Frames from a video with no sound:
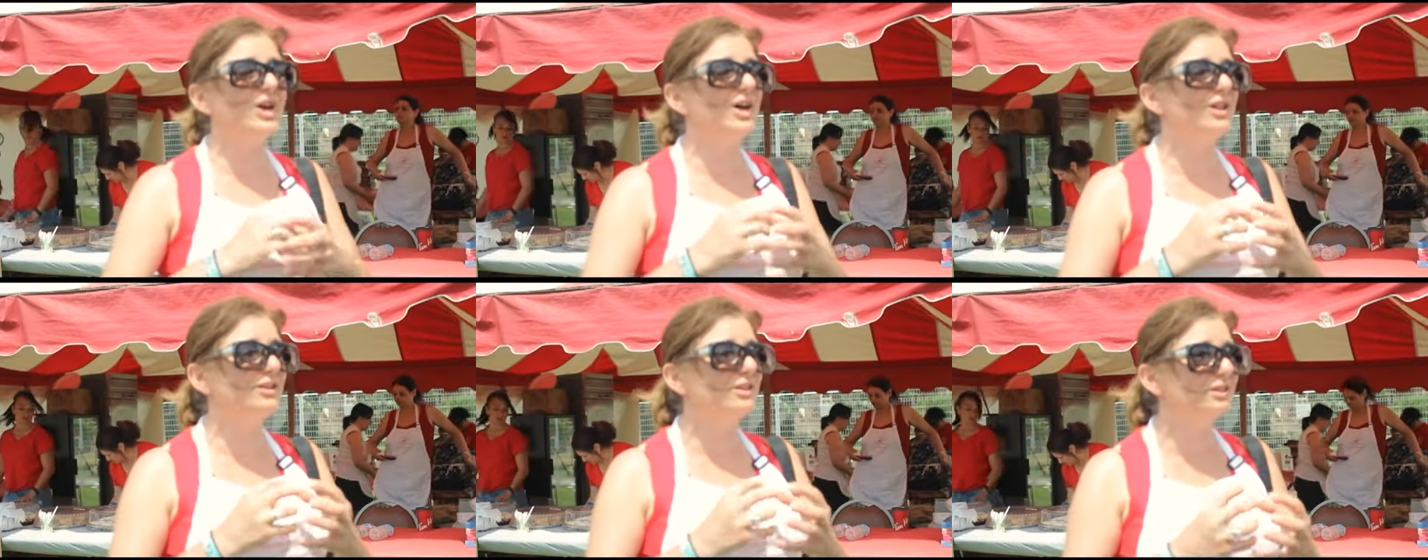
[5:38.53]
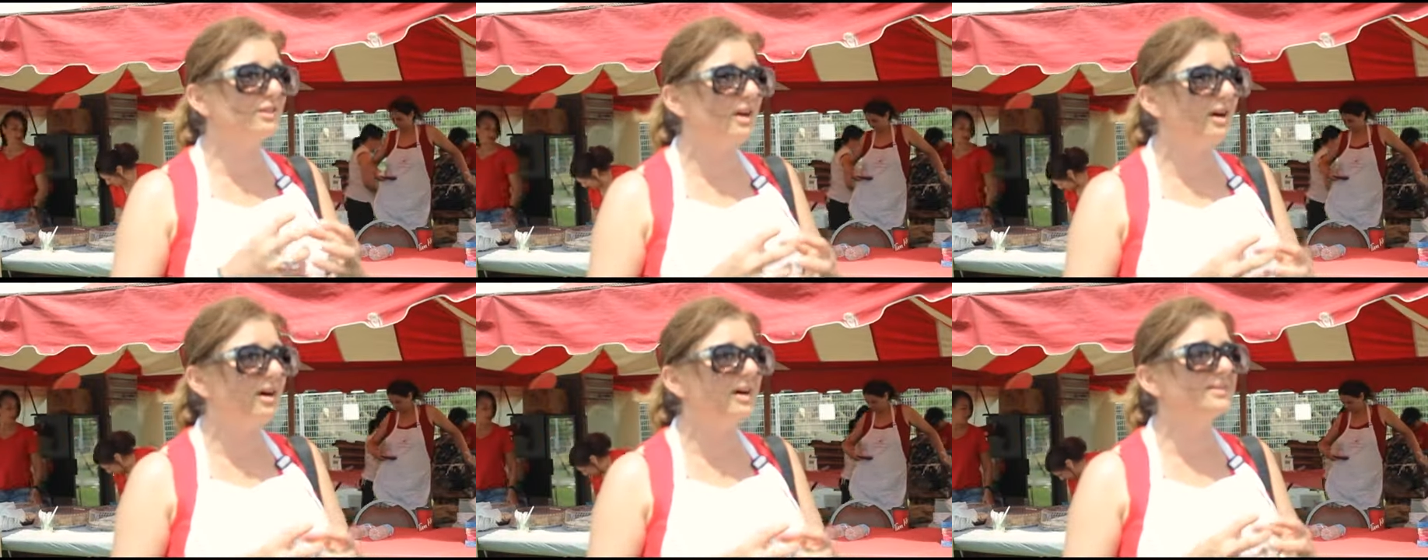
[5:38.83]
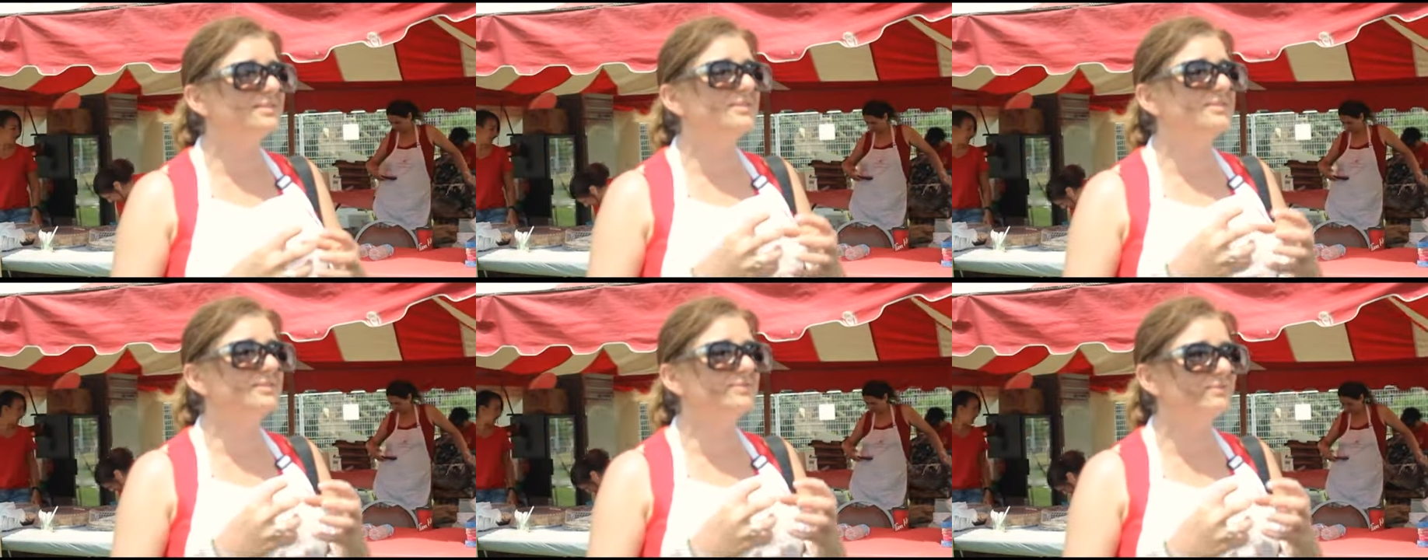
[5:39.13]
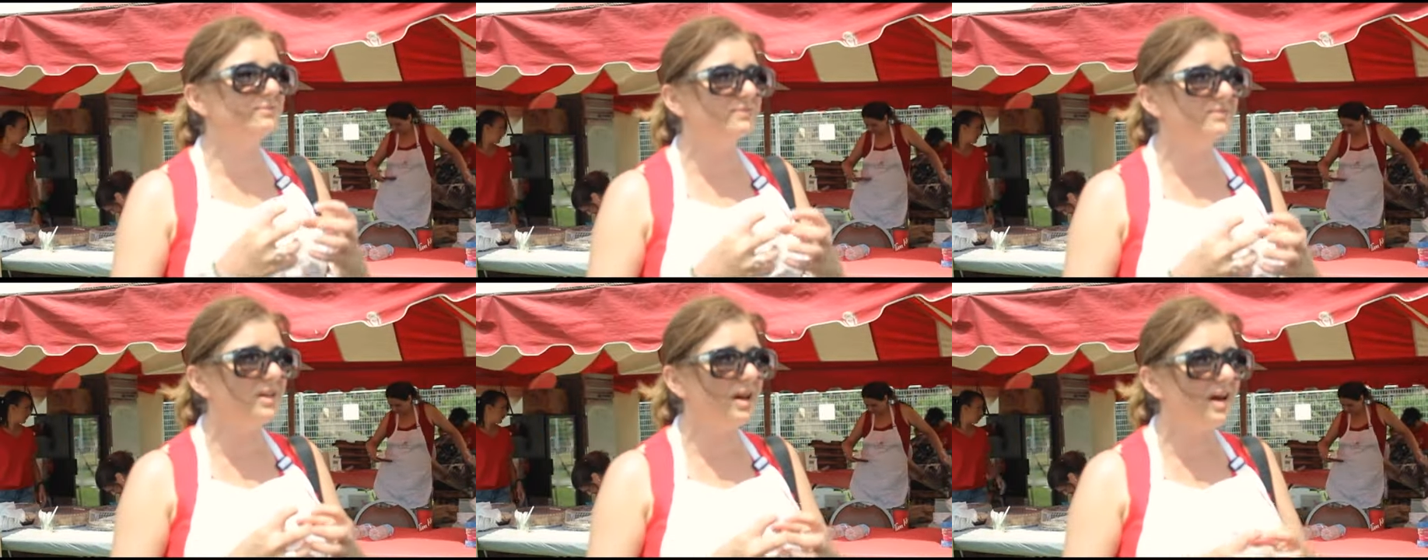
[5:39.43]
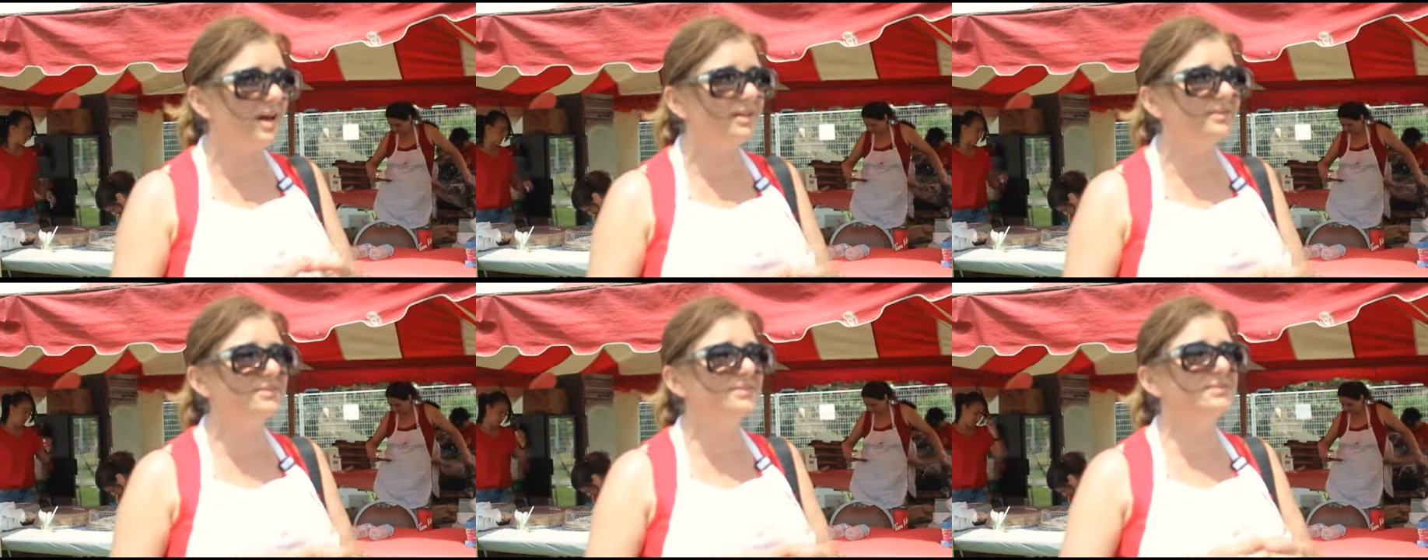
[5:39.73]
a
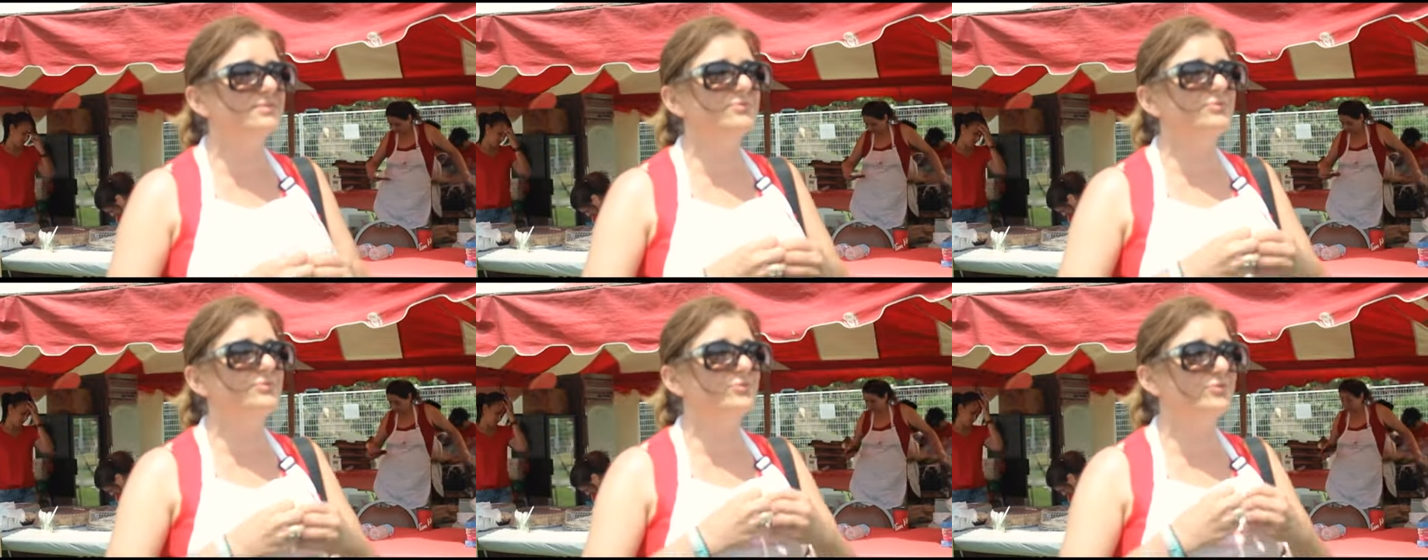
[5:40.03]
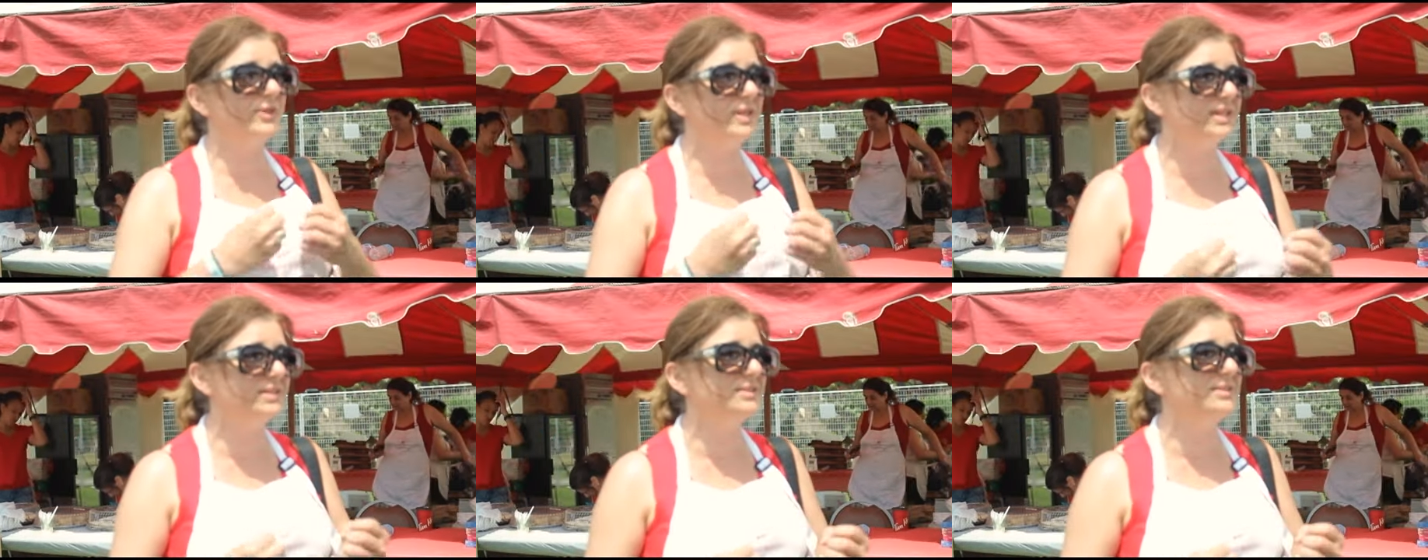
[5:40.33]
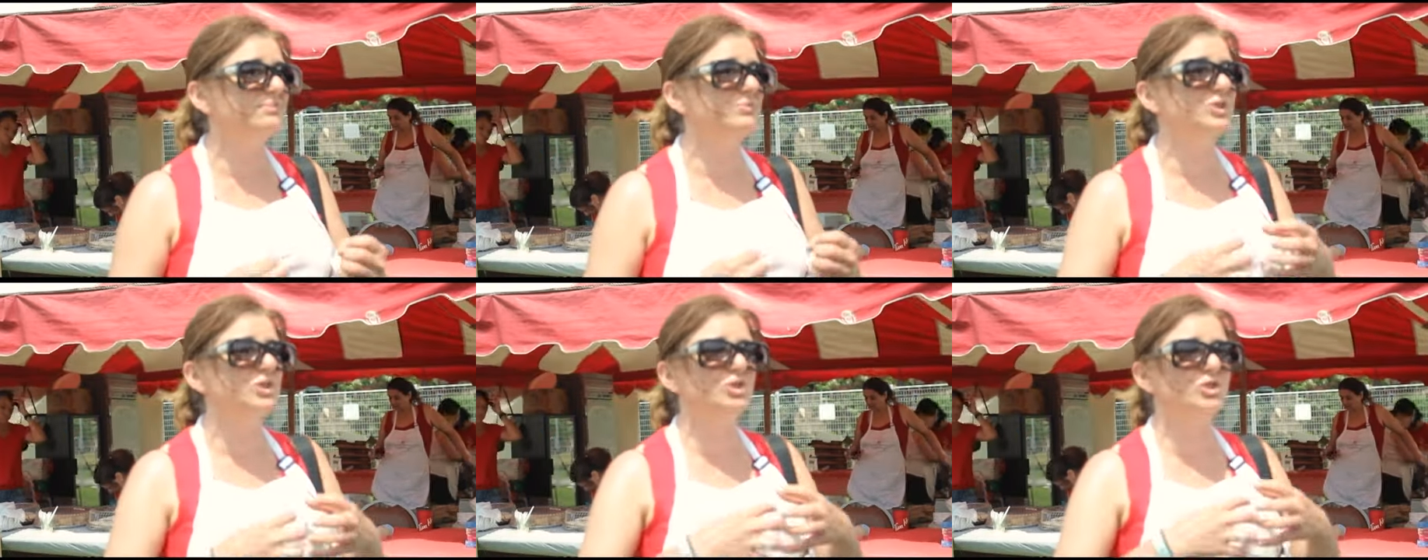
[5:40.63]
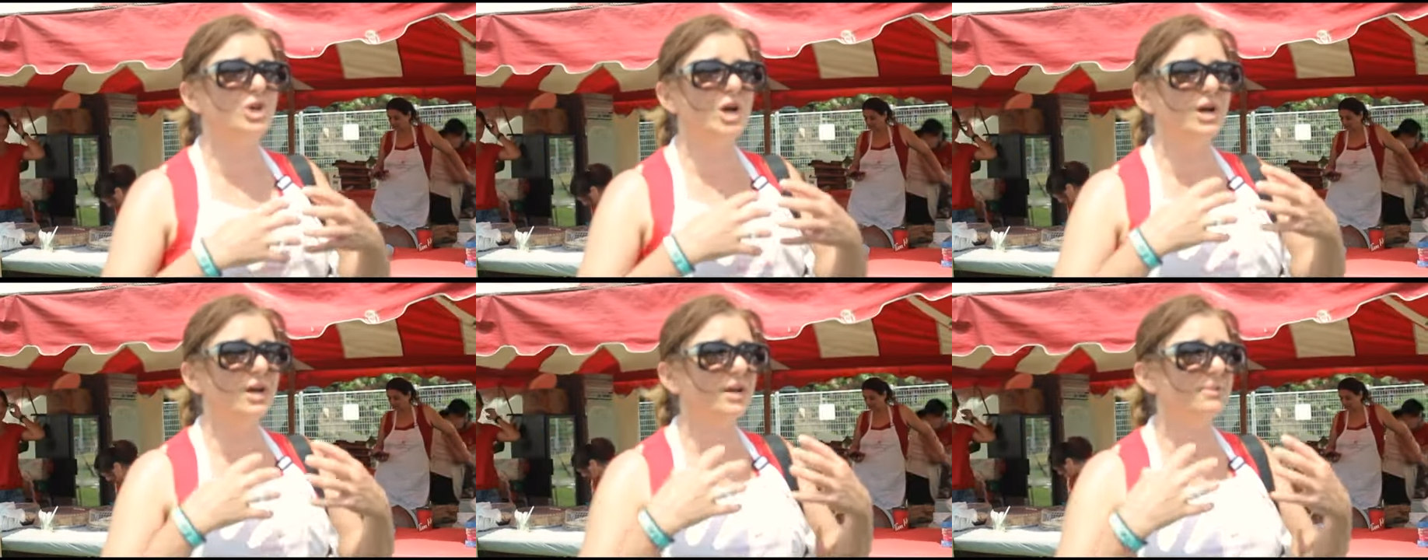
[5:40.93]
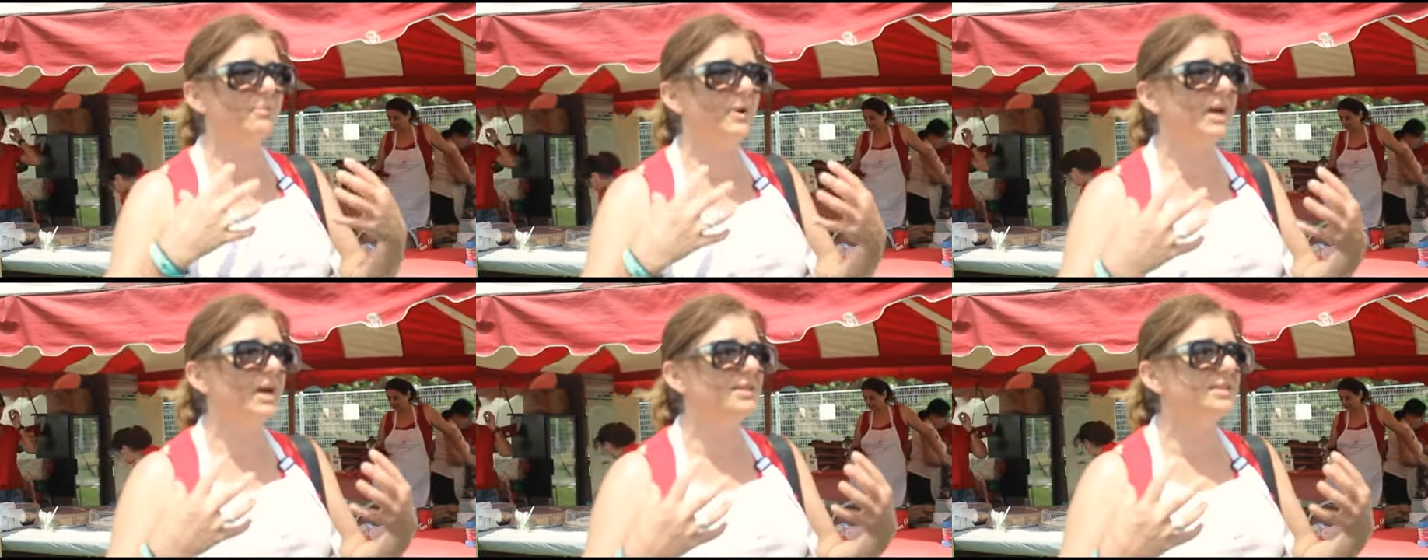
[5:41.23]
lots of freedom to talk
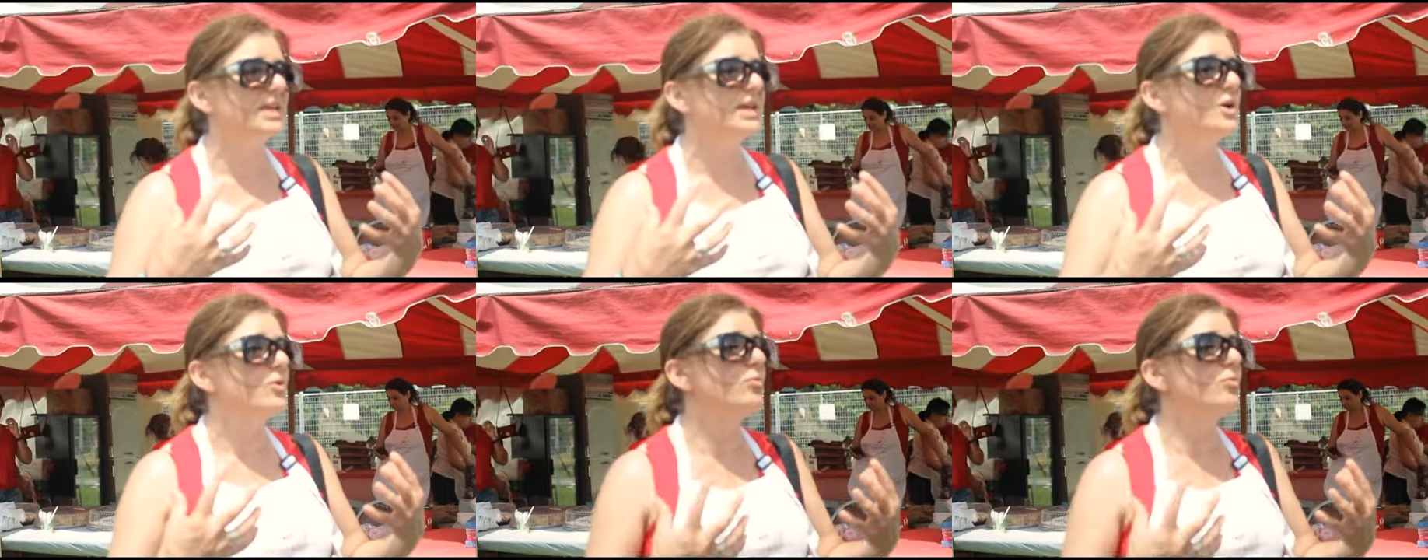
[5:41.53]
about